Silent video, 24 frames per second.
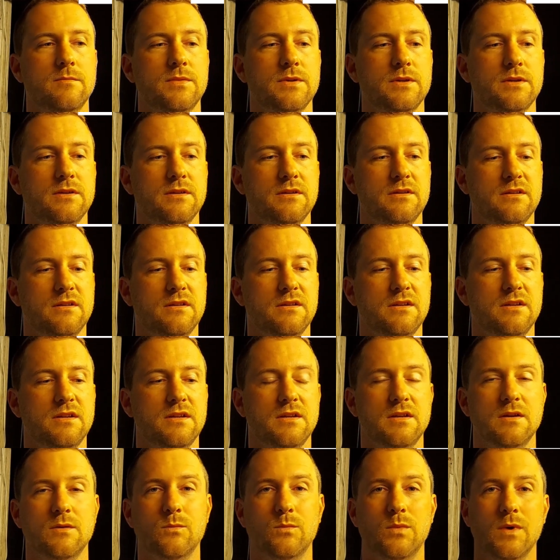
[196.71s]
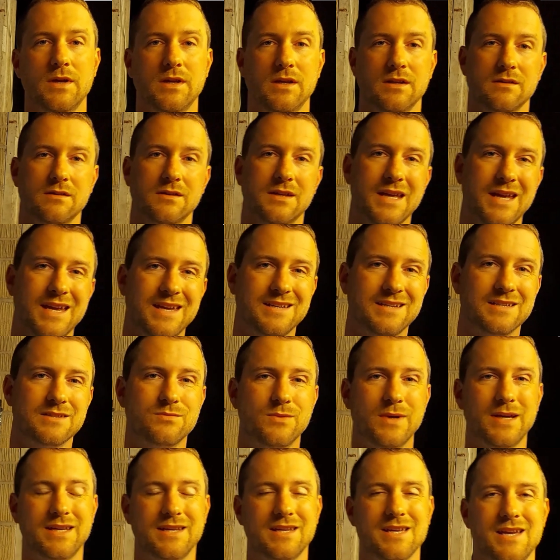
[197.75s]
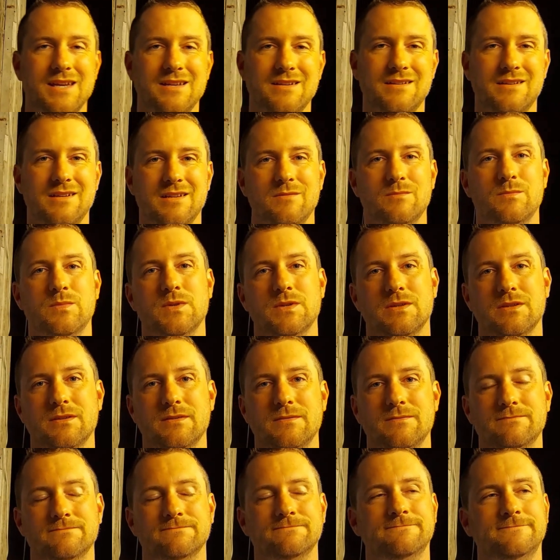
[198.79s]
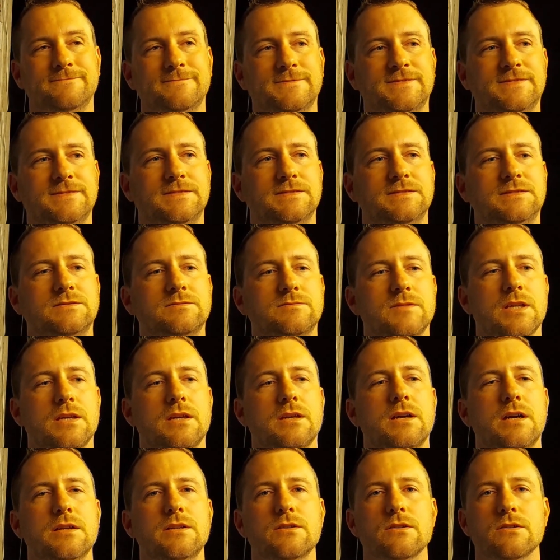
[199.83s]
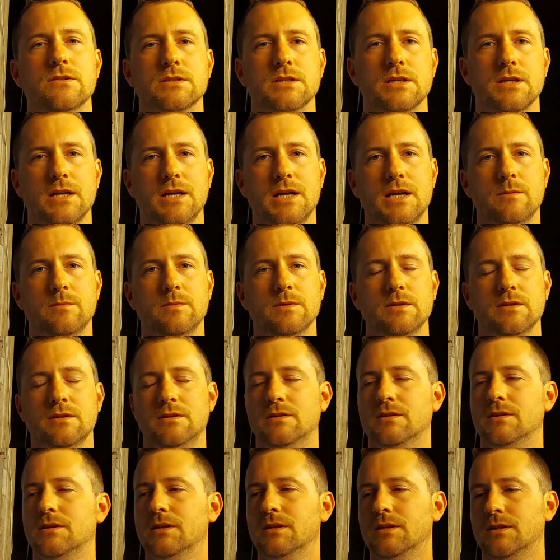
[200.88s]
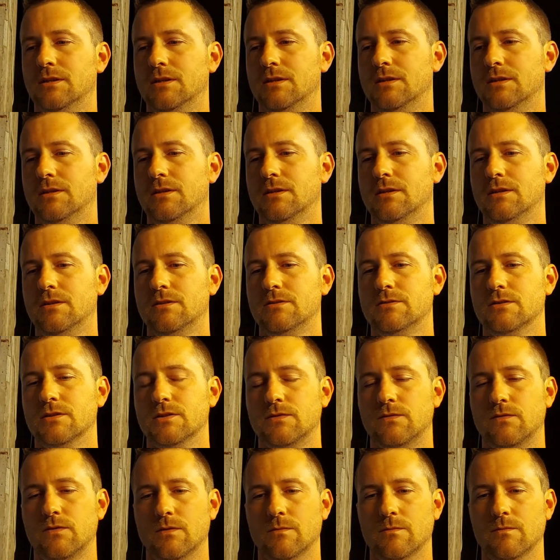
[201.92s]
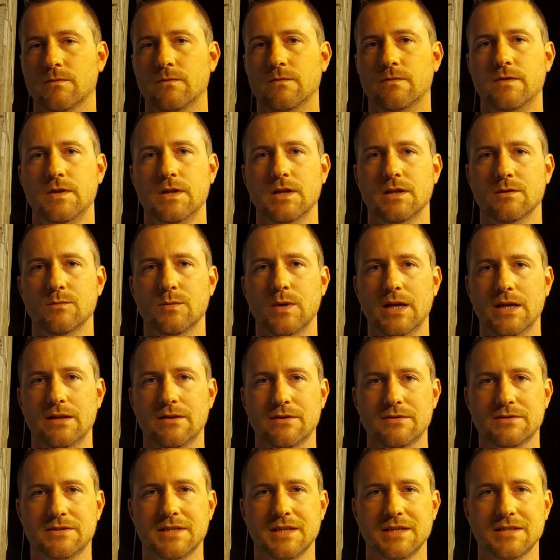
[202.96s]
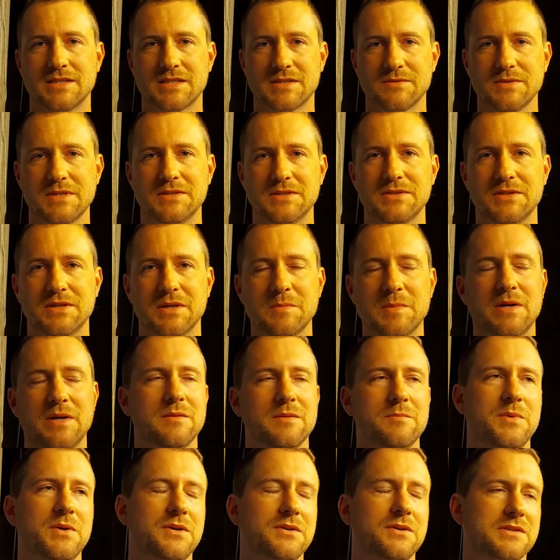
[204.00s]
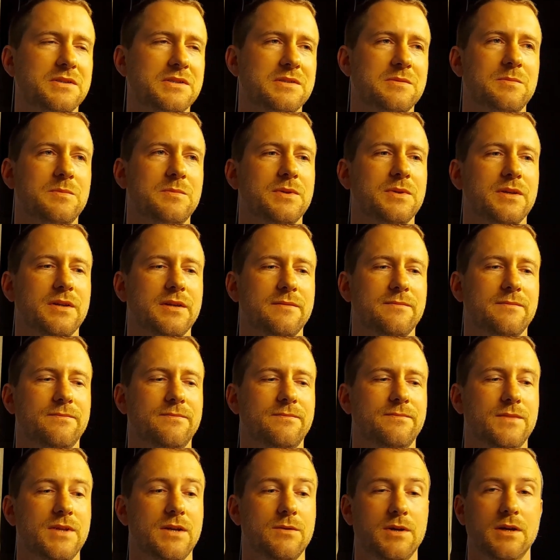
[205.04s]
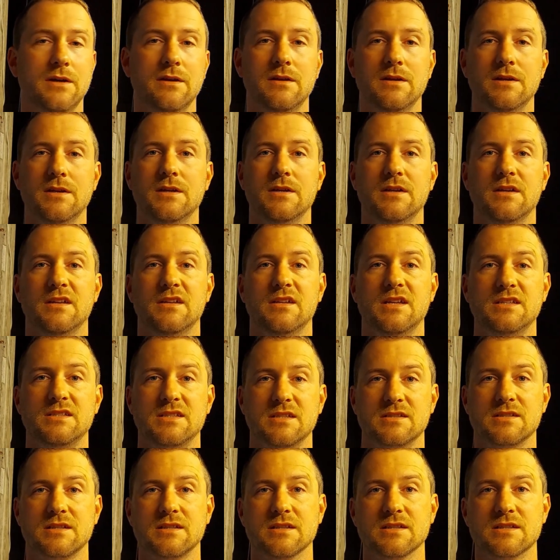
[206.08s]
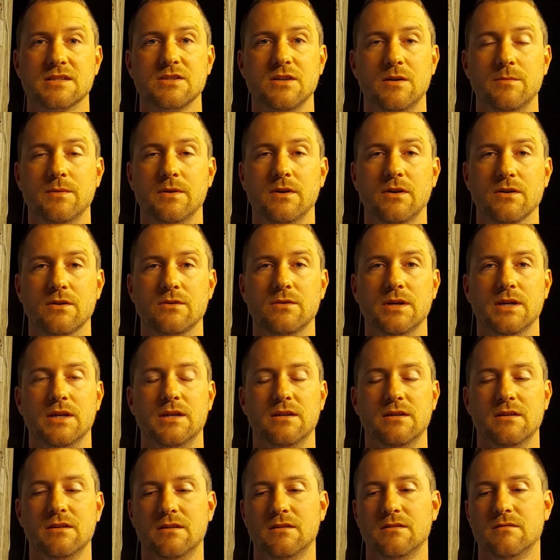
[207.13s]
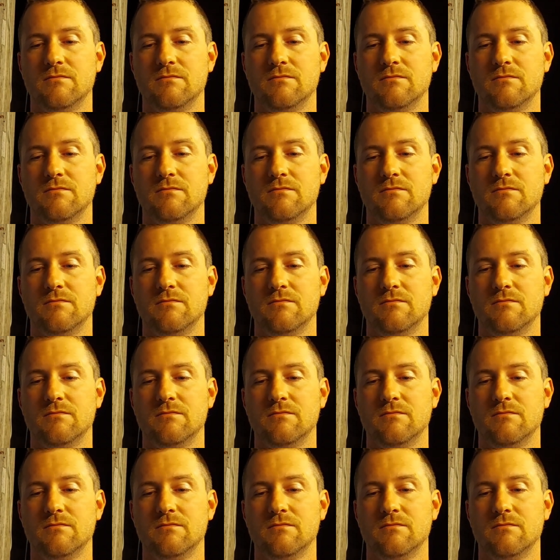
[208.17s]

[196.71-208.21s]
But weight gain is weight gain, isn't it? But I knew it was going to happen just from feeling the weight of those discs when I took them out of the box. But there we are. It's just going to stop a lot quicker.